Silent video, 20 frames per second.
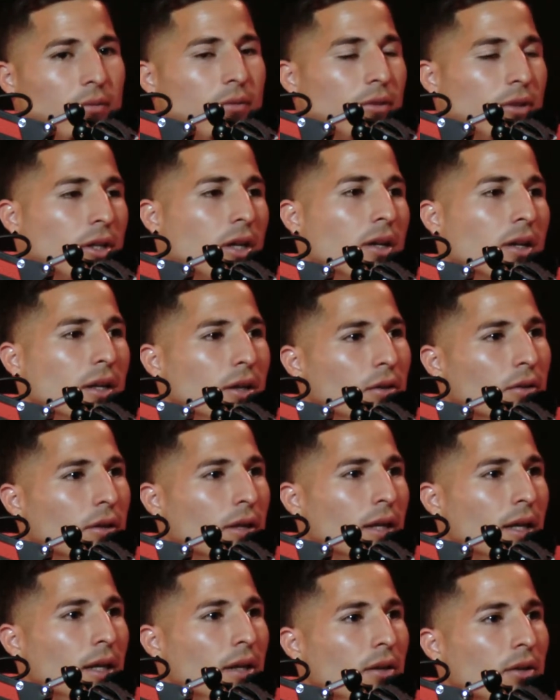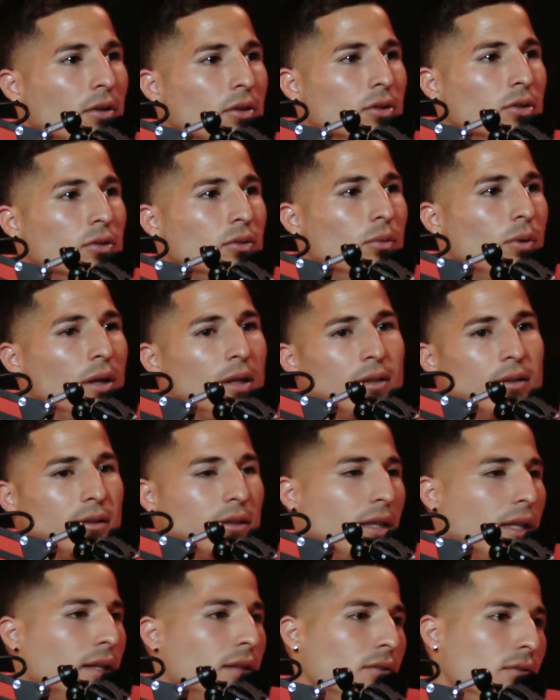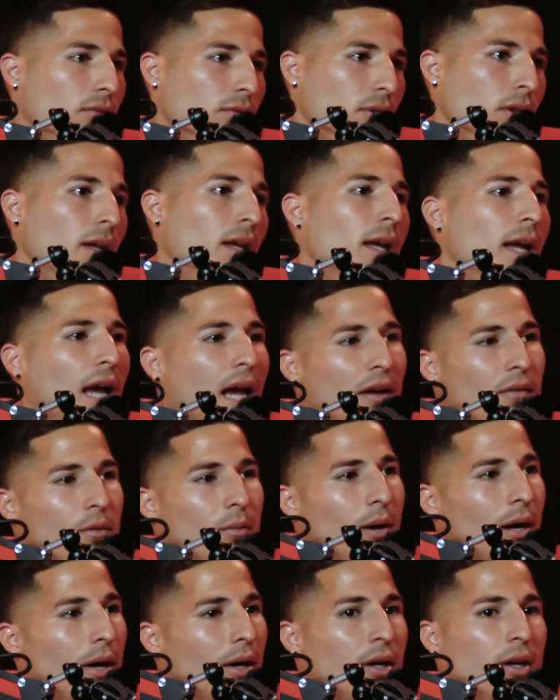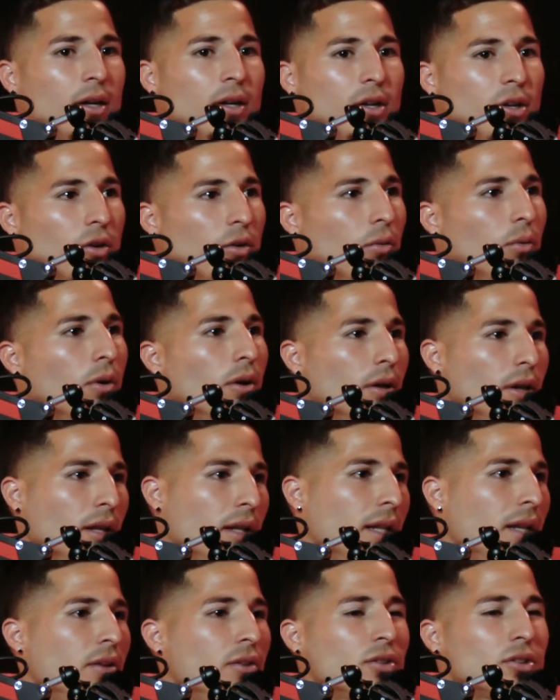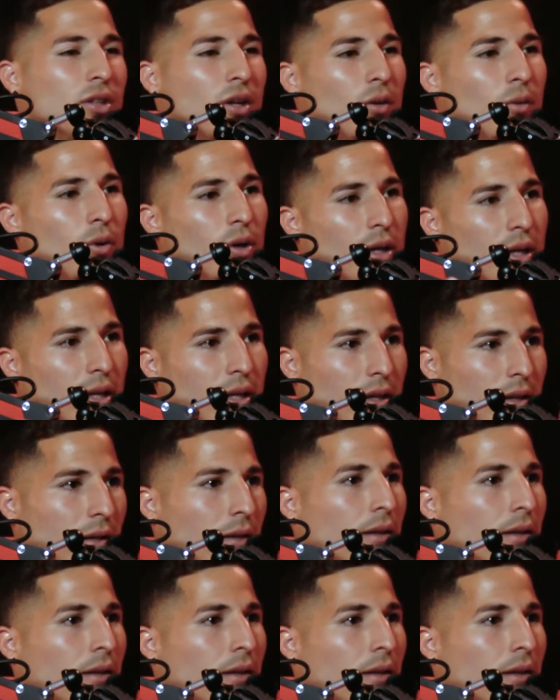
talking, okay, so what does it take to have him out here, what, and then you start working,